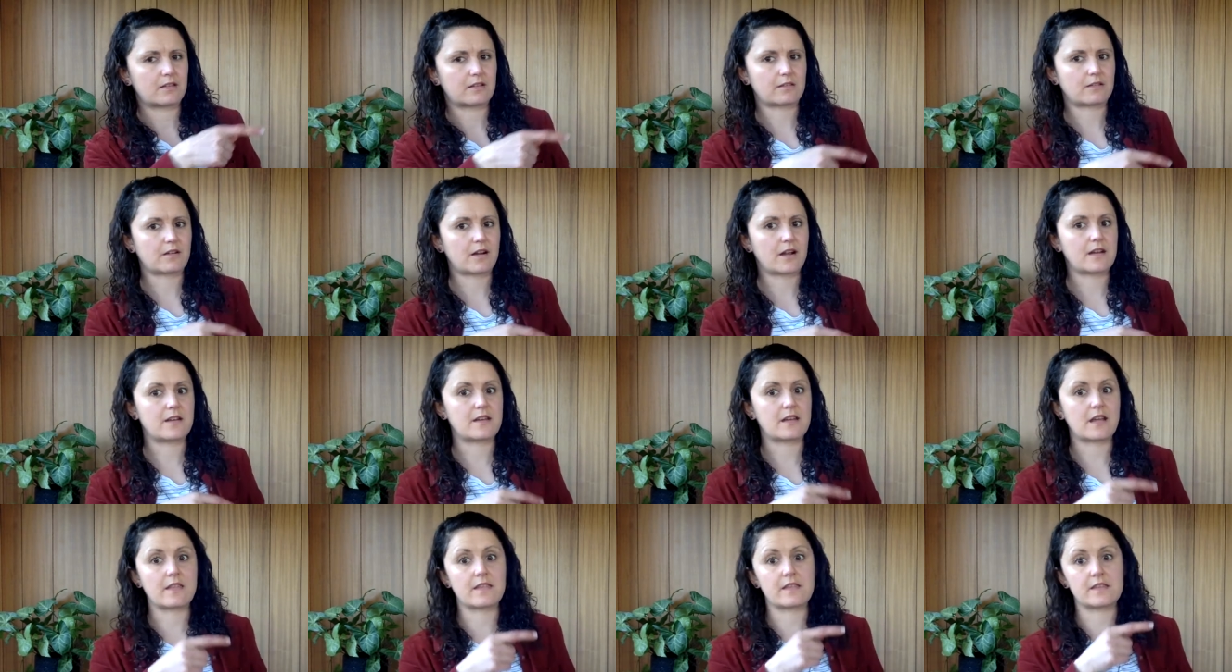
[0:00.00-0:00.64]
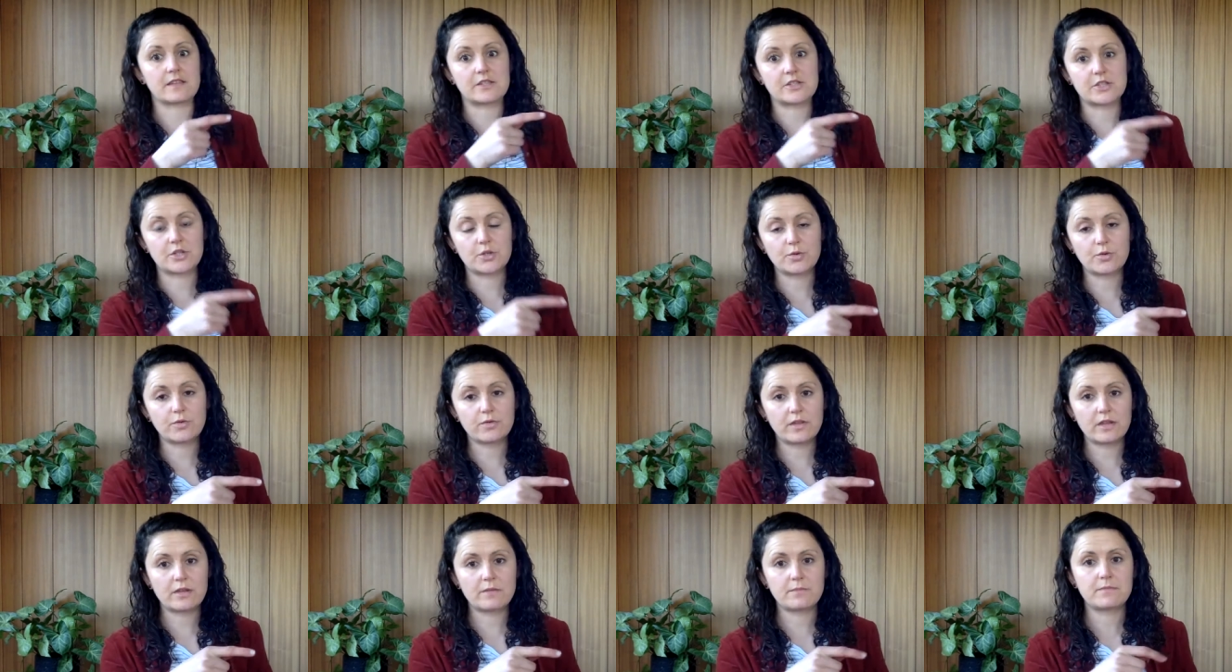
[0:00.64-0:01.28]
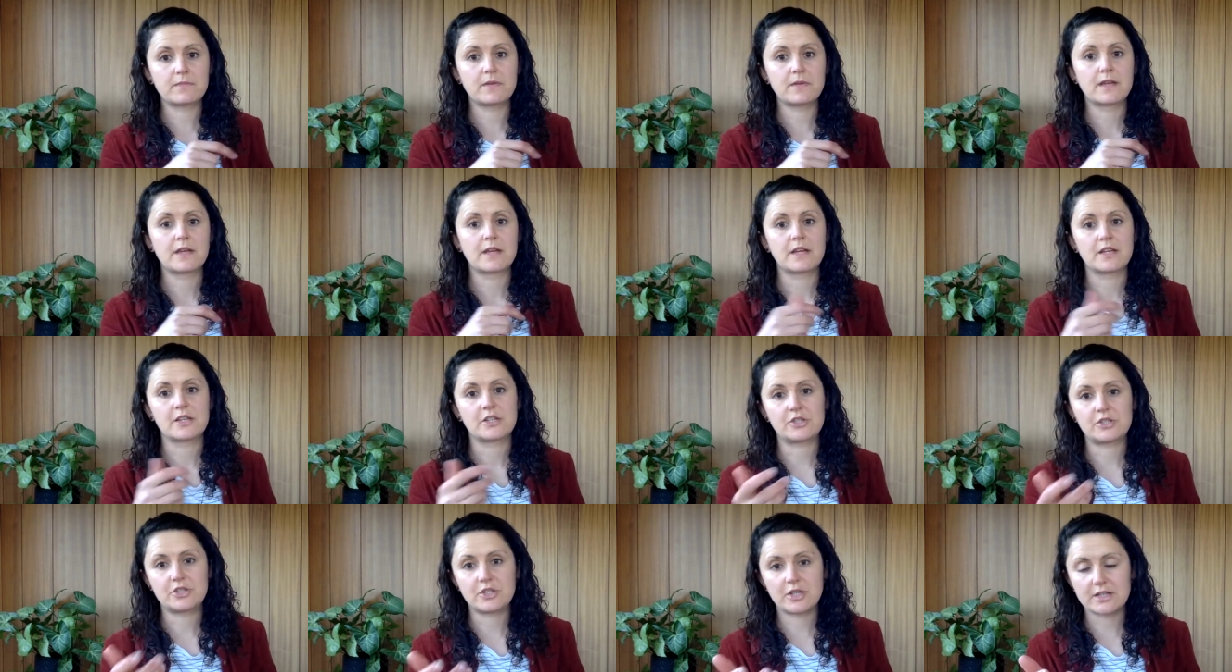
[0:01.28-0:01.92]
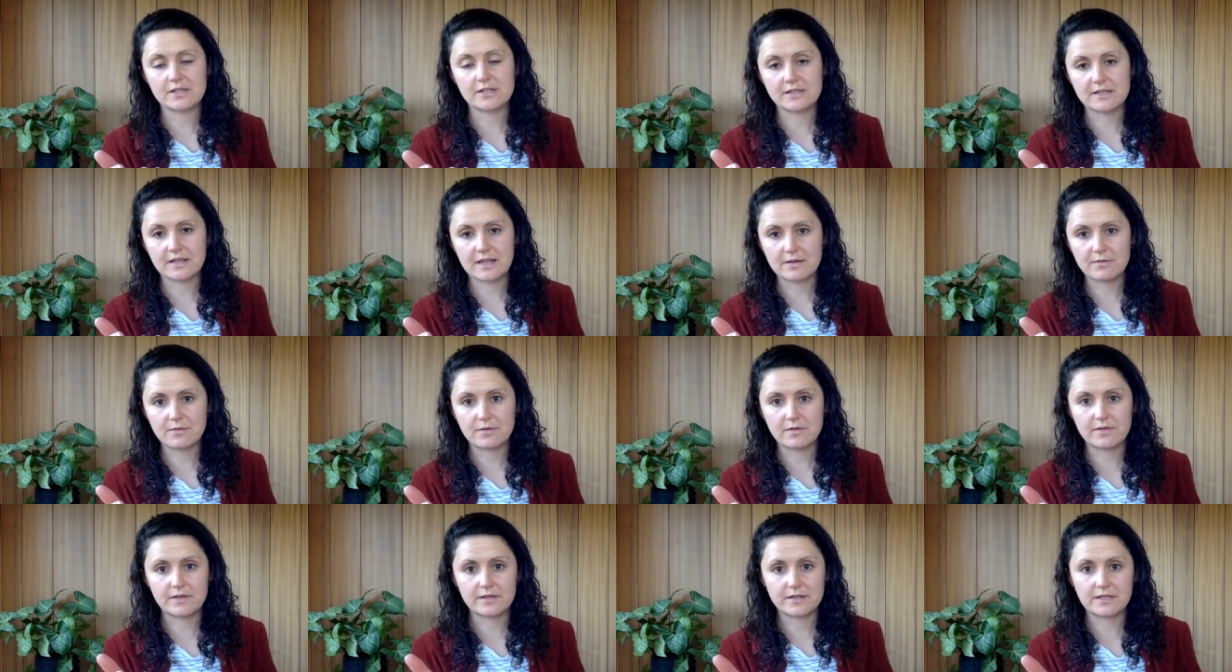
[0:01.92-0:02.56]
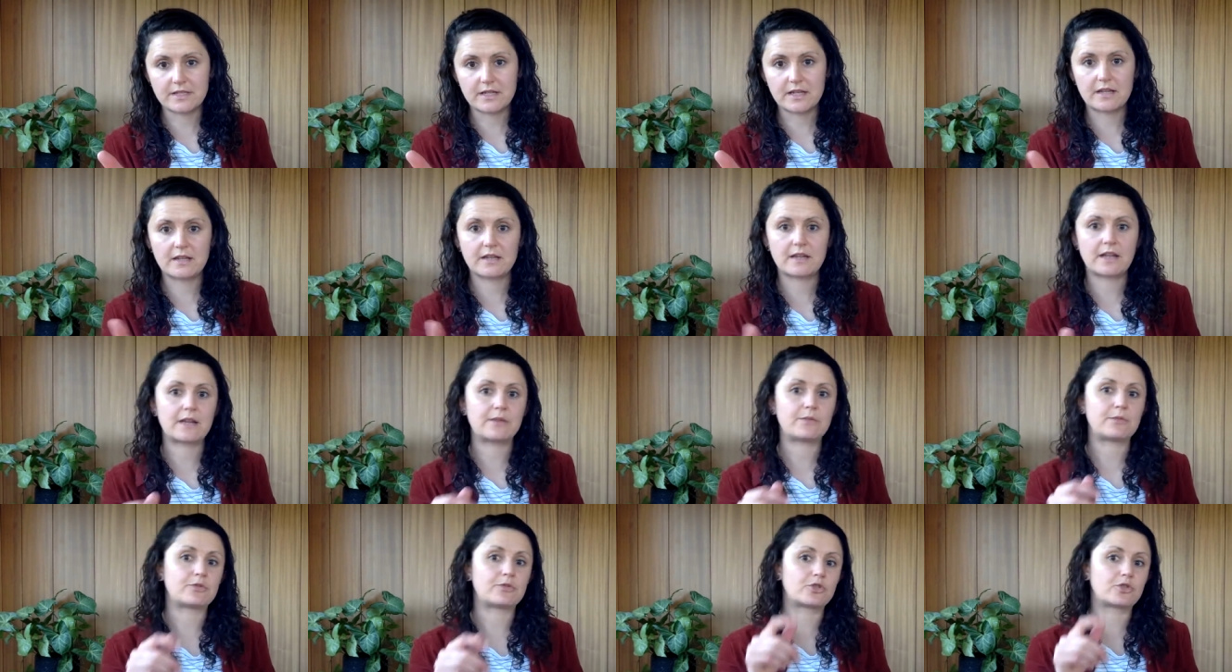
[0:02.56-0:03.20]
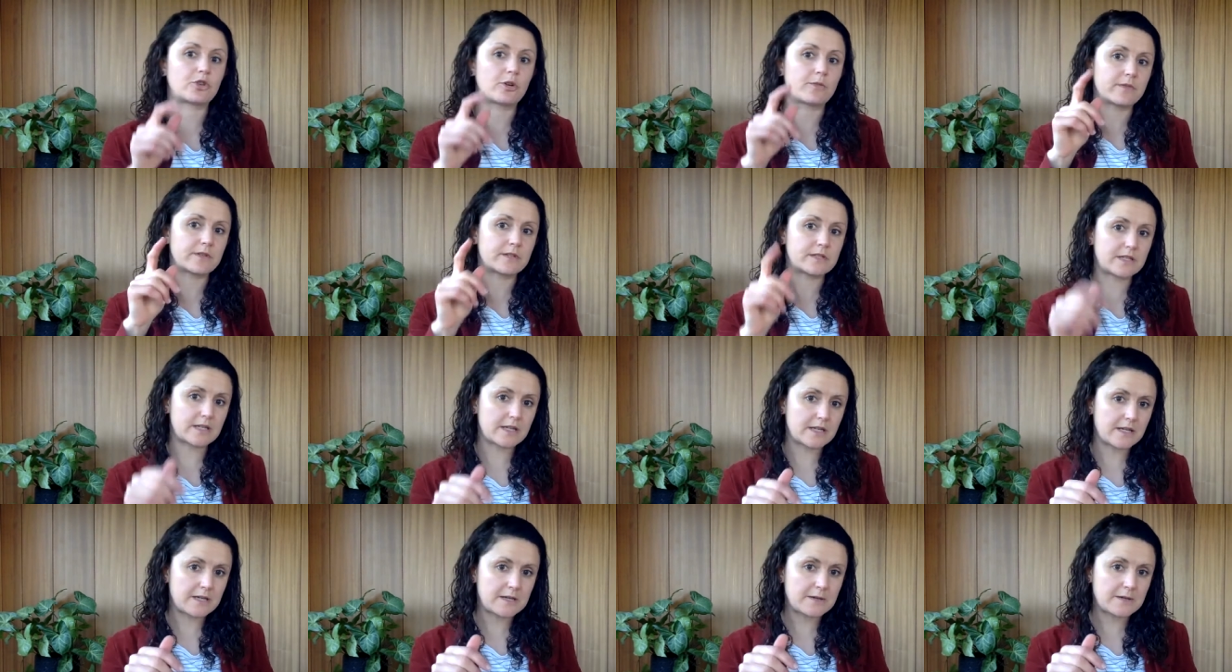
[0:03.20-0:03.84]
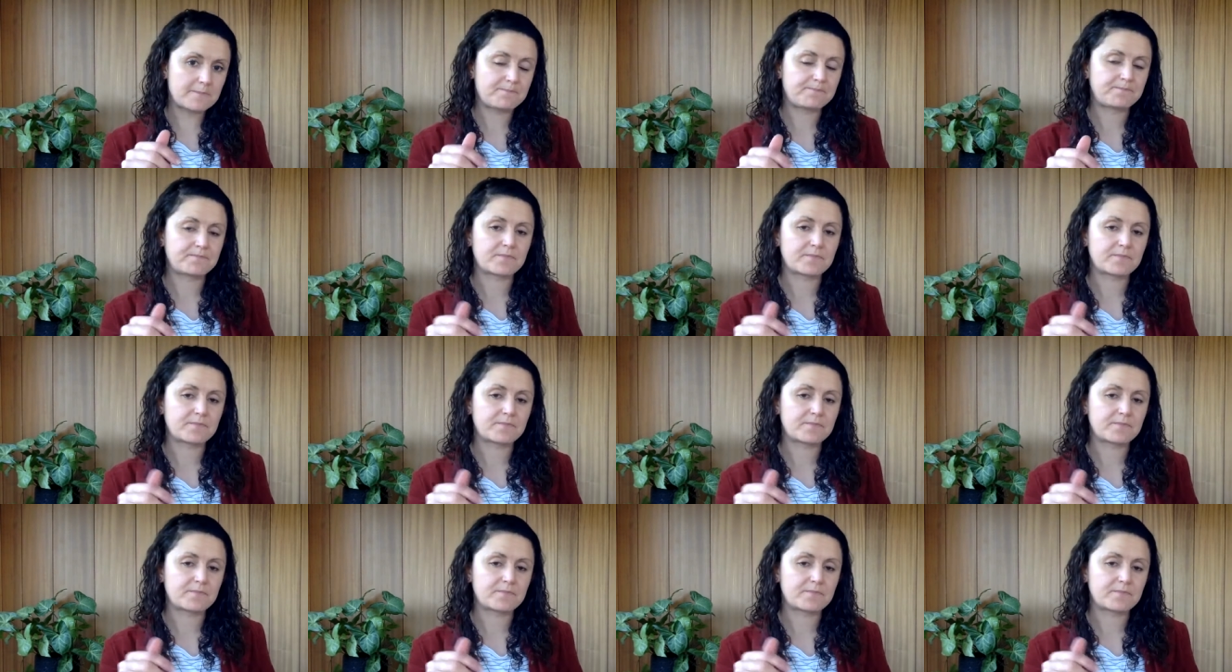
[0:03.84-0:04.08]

Right, now there's two of them, just like with the tēnei, we drop the T.